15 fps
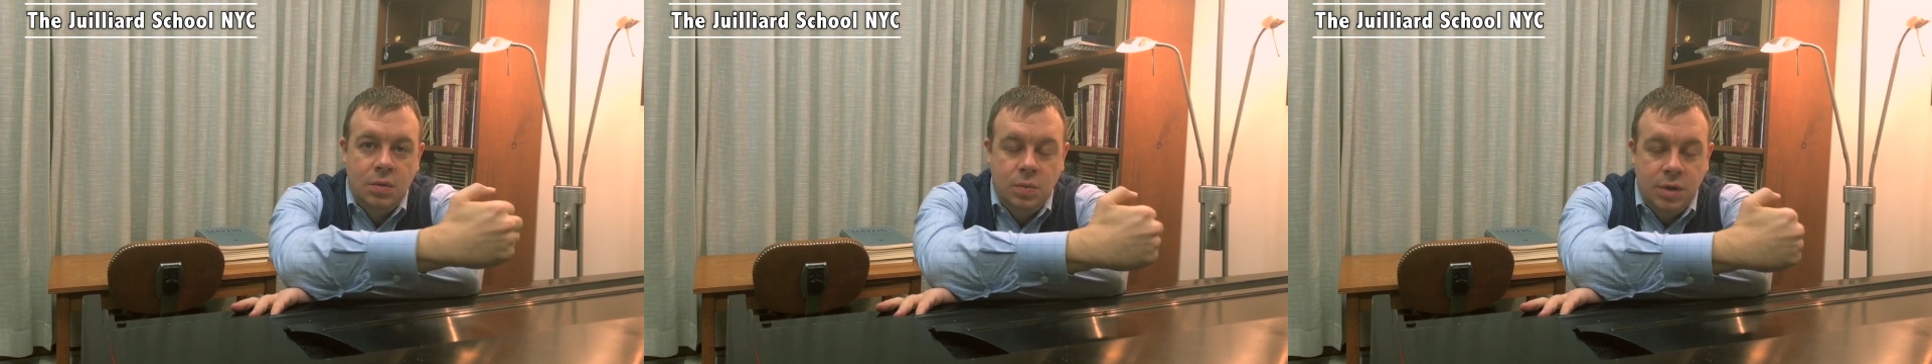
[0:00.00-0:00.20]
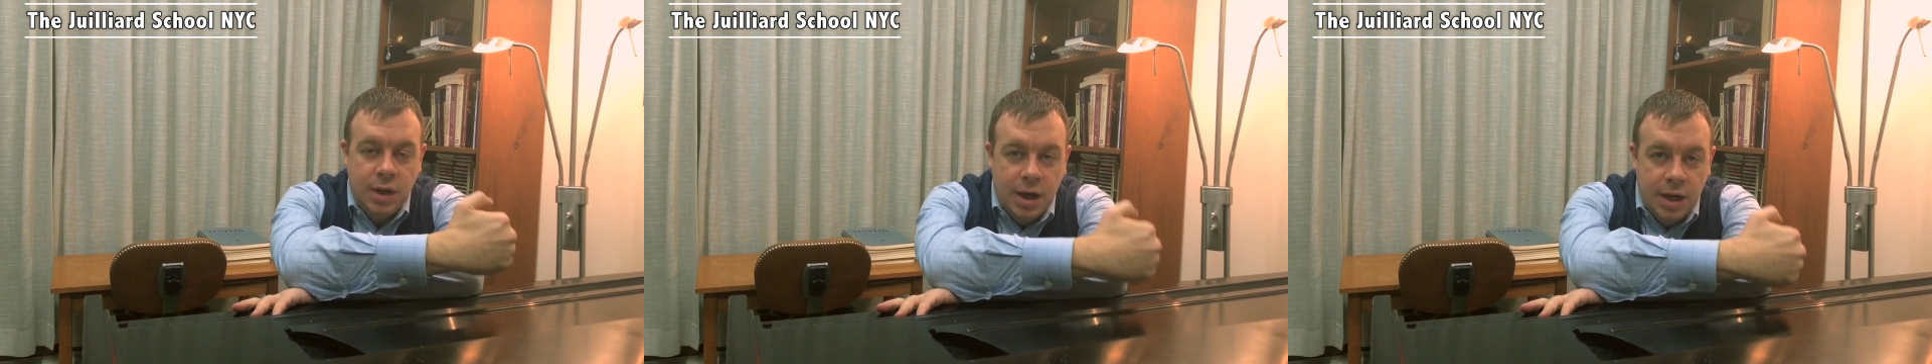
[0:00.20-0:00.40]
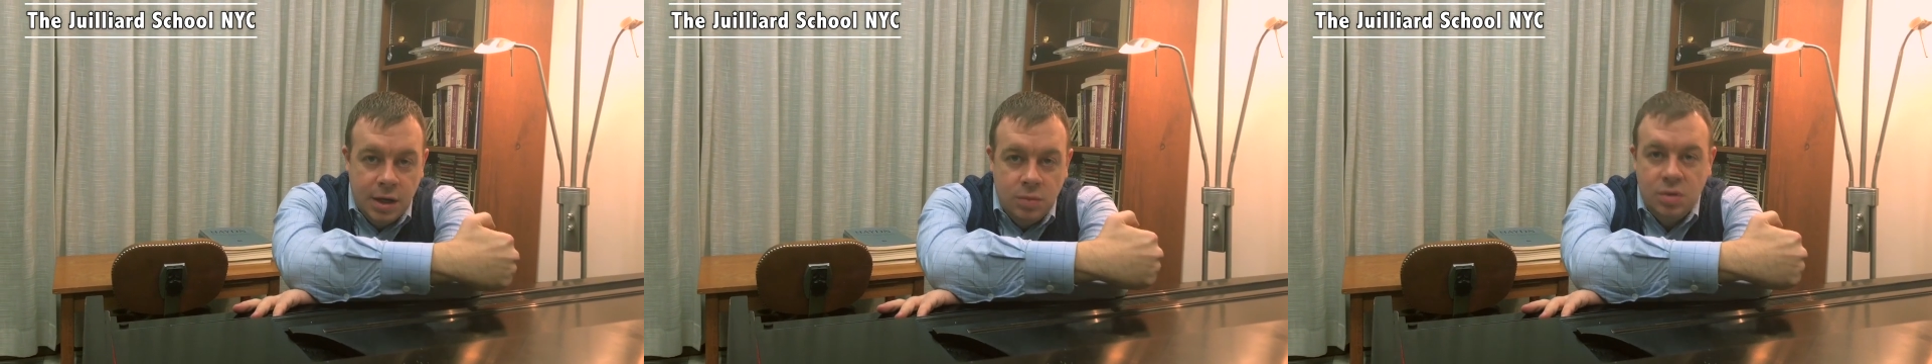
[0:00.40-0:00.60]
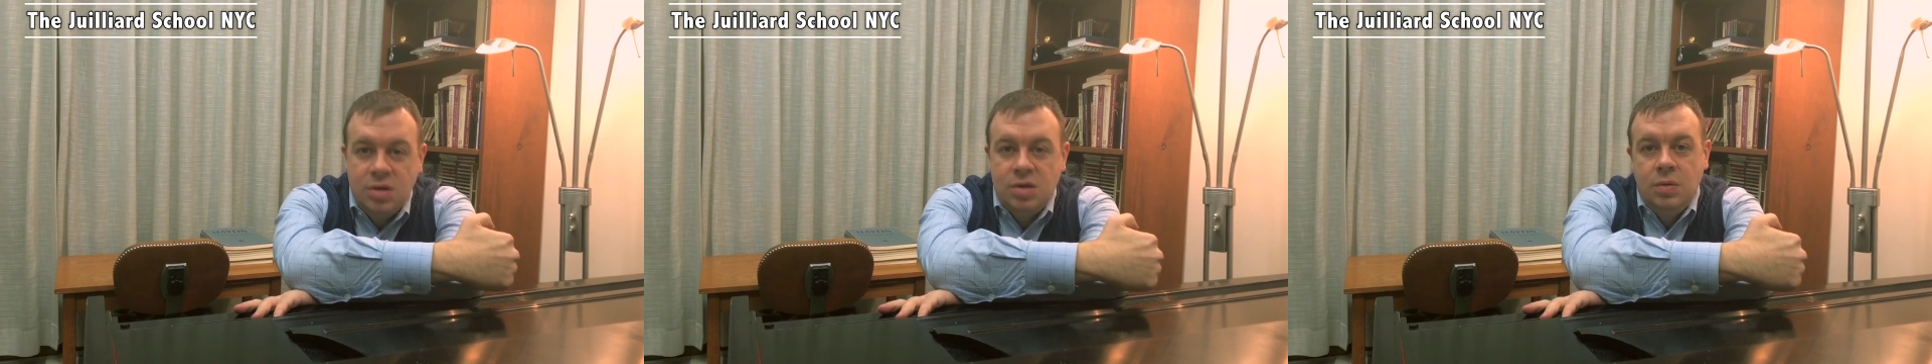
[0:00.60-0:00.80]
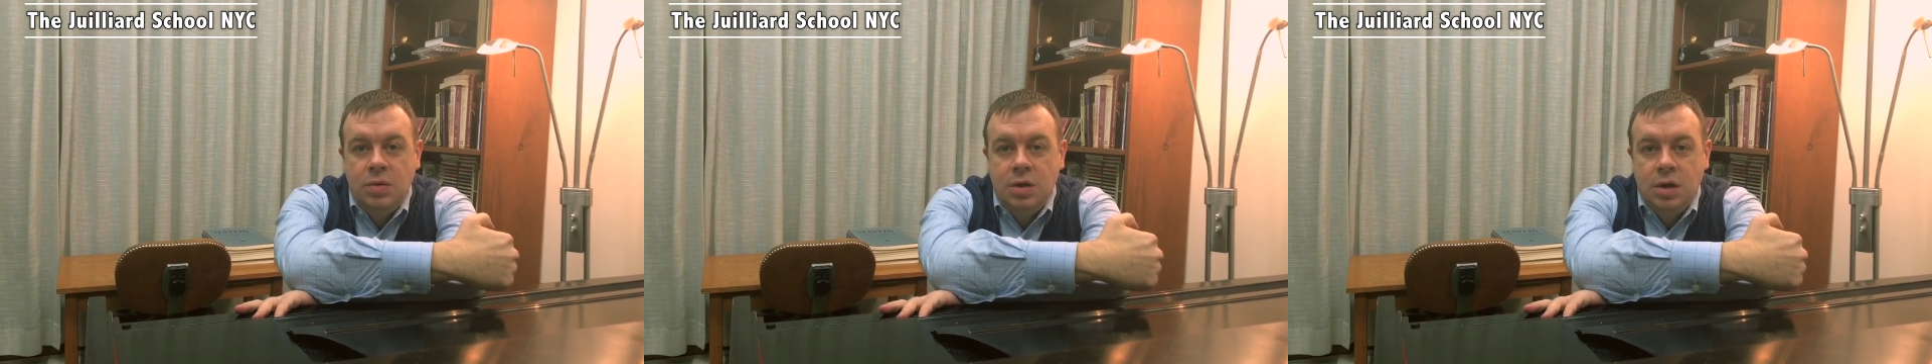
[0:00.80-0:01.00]
when I was
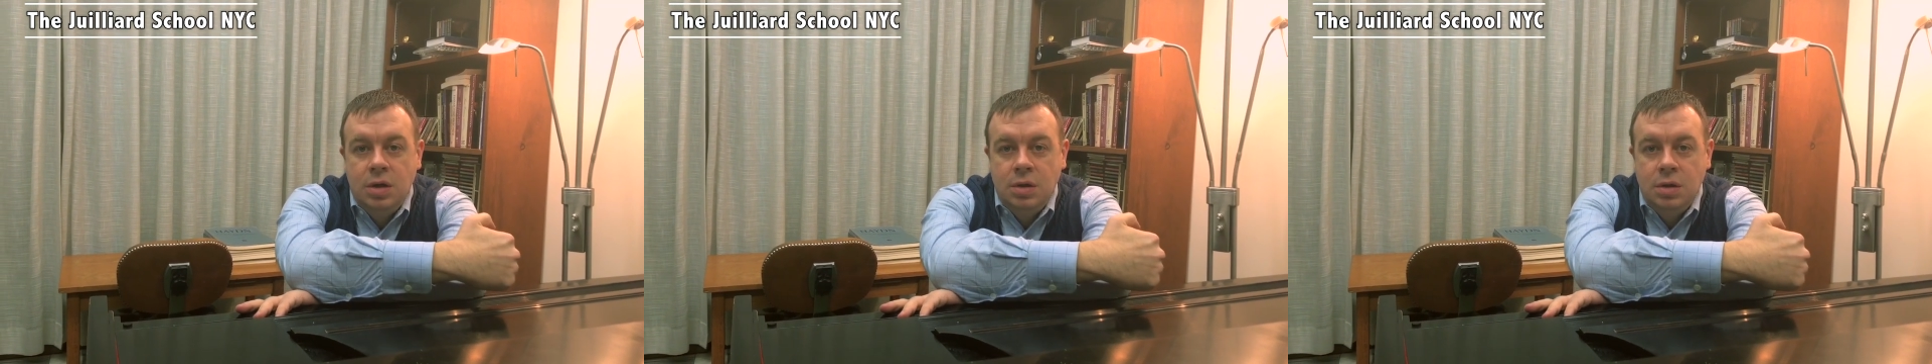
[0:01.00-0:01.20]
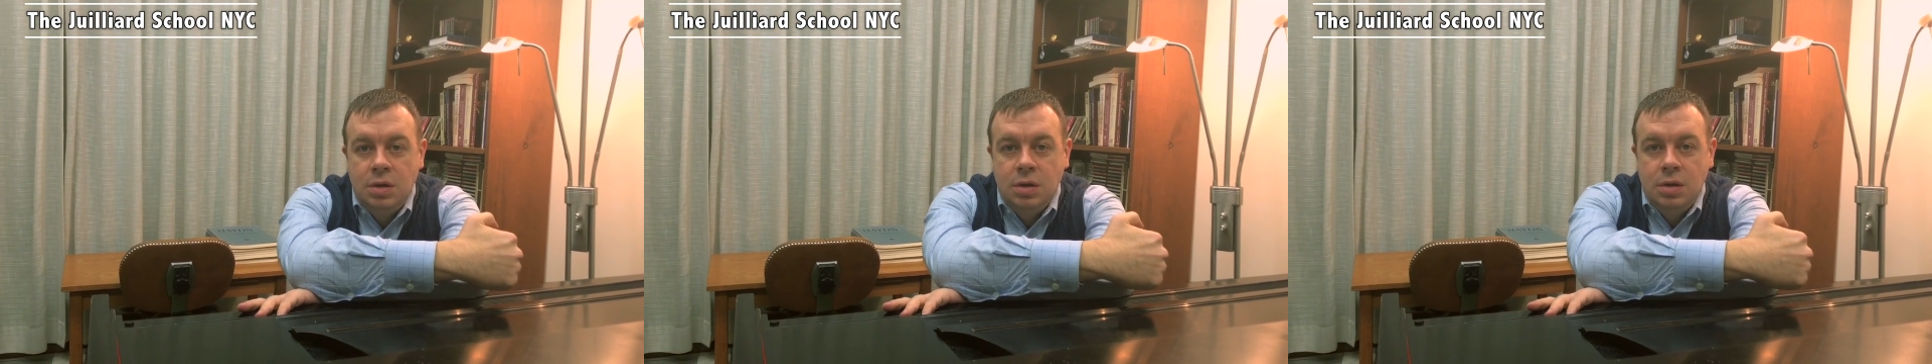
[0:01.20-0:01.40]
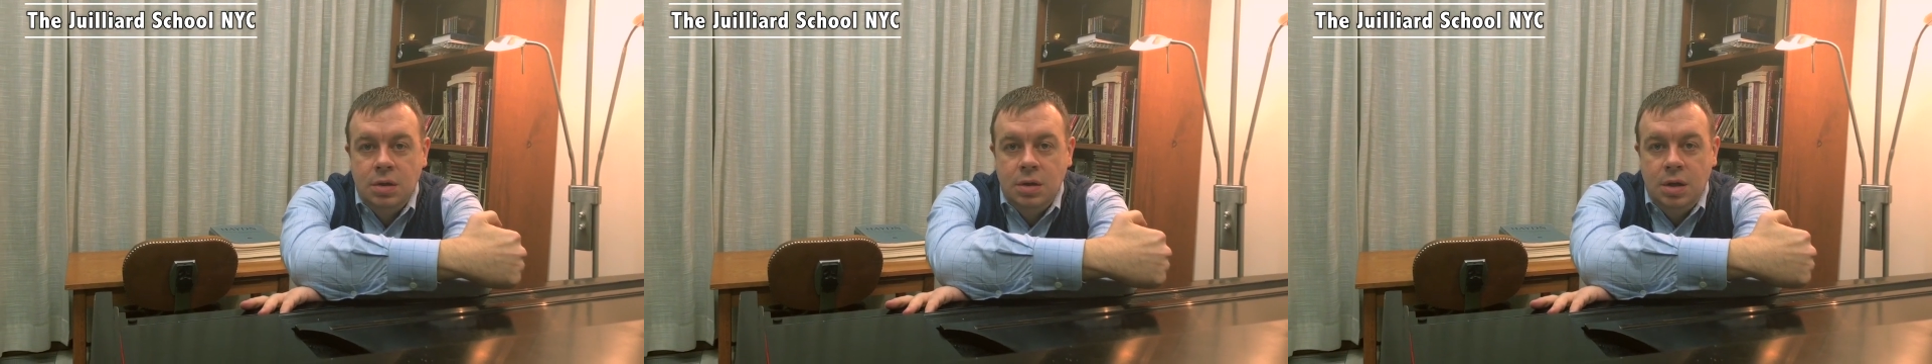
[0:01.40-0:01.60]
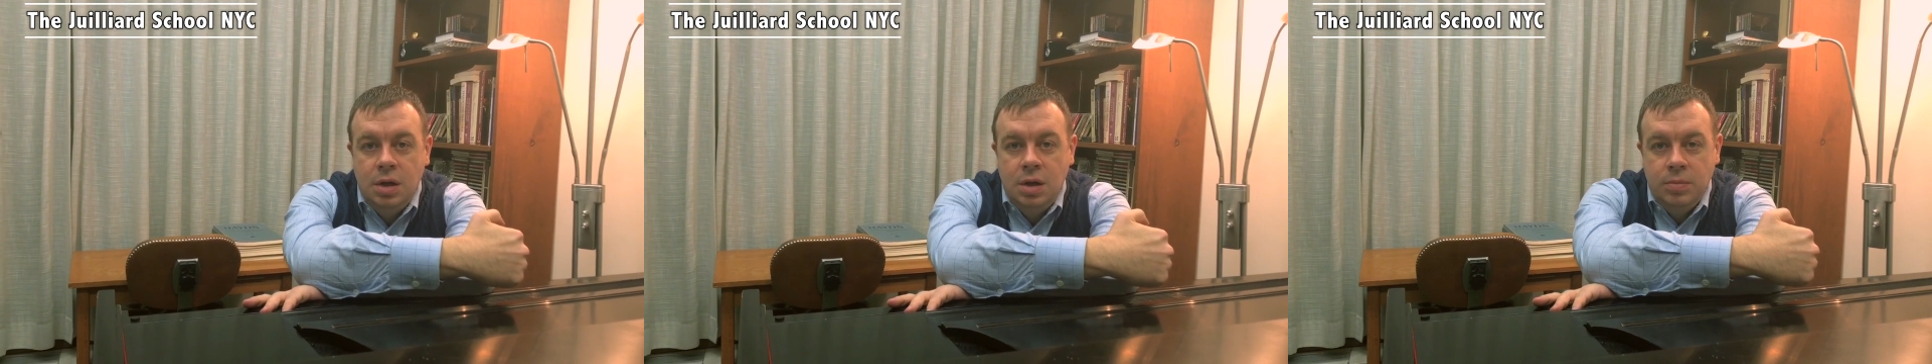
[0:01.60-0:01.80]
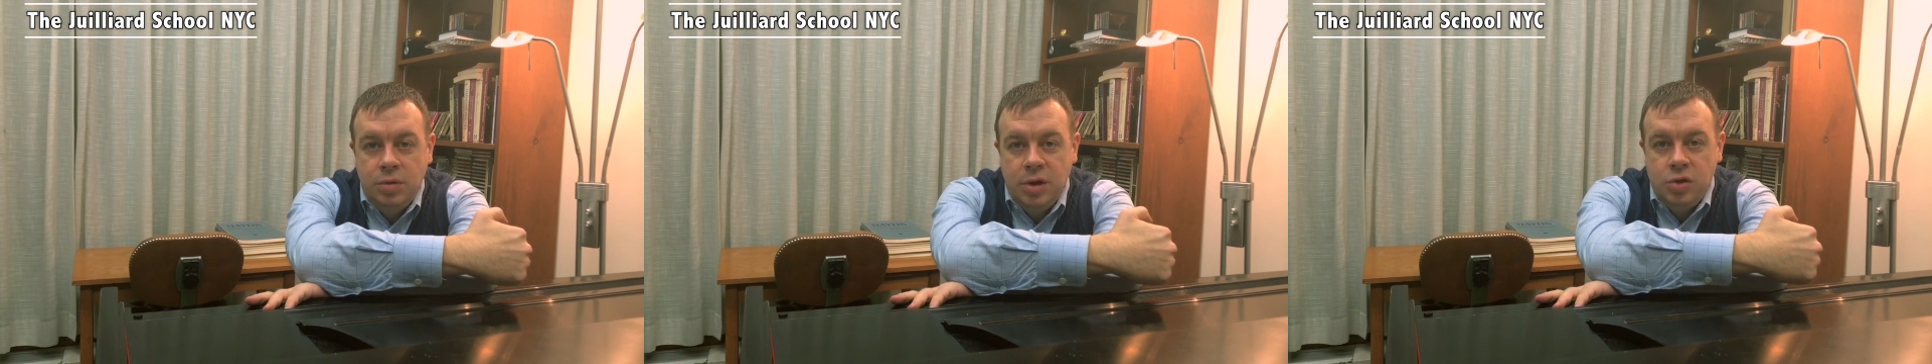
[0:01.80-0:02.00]
so young
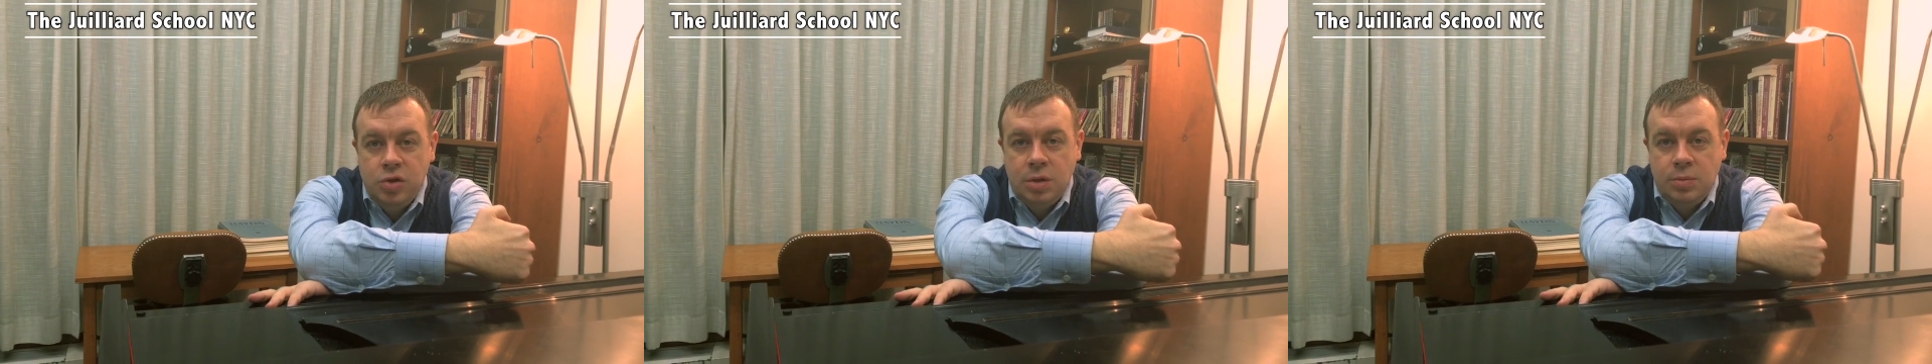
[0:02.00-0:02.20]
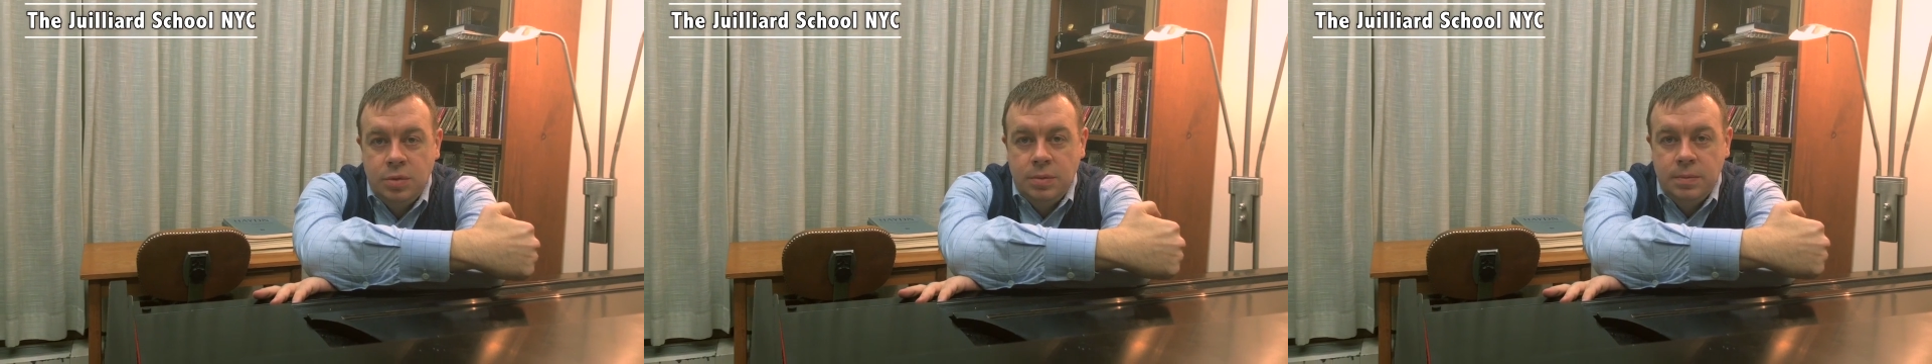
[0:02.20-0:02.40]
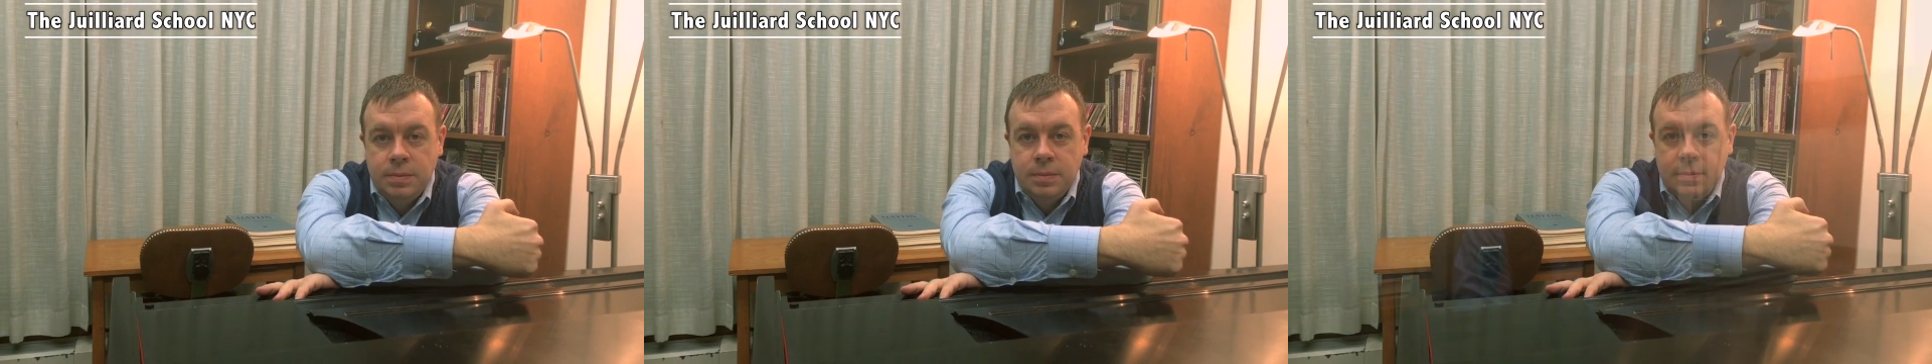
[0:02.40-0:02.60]
and impressionable.